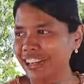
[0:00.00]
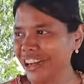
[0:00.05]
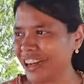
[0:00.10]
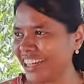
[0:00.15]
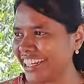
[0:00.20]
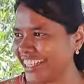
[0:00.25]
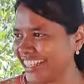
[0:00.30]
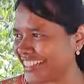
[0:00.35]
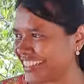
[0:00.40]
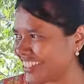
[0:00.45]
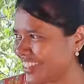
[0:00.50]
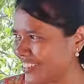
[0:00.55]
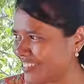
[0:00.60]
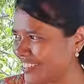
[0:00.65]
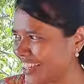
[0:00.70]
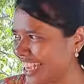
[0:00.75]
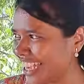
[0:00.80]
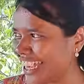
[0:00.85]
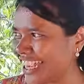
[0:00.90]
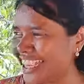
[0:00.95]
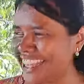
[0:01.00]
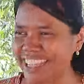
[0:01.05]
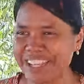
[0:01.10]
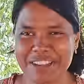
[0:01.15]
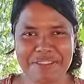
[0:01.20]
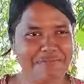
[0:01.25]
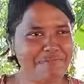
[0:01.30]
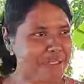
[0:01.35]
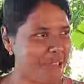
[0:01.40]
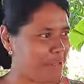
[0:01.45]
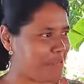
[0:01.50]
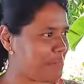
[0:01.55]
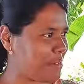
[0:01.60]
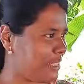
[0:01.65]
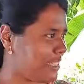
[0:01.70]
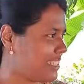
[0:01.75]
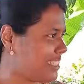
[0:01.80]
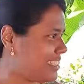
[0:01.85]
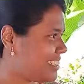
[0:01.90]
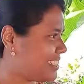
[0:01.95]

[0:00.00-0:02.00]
nor he saw my papers.